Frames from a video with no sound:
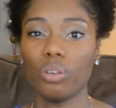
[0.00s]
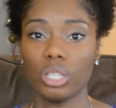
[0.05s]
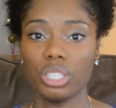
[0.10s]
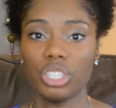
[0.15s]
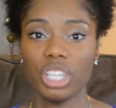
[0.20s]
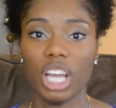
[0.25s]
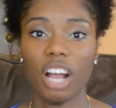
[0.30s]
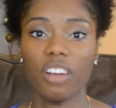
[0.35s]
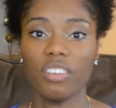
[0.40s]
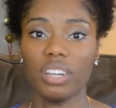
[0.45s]
or a
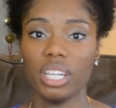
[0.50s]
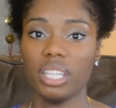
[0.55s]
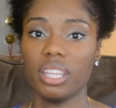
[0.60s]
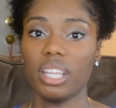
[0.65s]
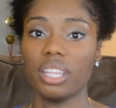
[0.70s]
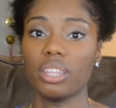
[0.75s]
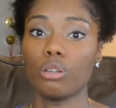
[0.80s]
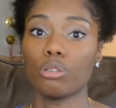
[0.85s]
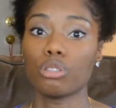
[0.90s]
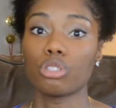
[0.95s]
charity
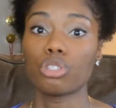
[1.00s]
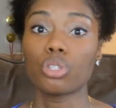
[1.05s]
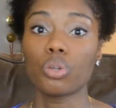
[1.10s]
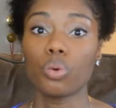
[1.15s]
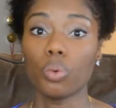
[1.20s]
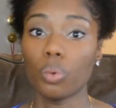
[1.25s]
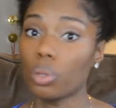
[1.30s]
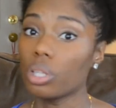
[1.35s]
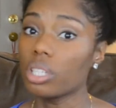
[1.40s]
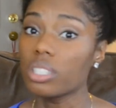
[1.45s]
that their
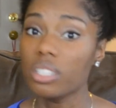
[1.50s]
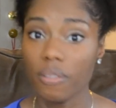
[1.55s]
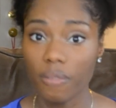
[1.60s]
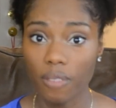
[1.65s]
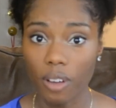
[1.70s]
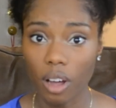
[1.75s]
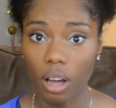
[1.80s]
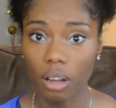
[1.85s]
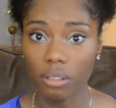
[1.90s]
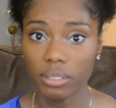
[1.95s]
school is
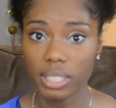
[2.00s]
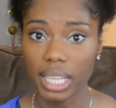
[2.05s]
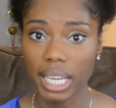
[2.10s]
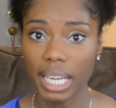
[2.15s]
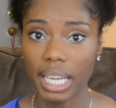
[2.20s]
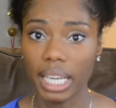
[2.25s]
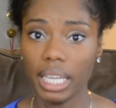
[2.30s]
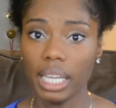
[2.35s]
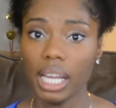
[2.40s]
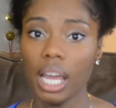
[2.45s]
involved
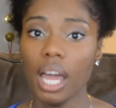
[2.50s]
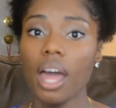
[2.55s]
in.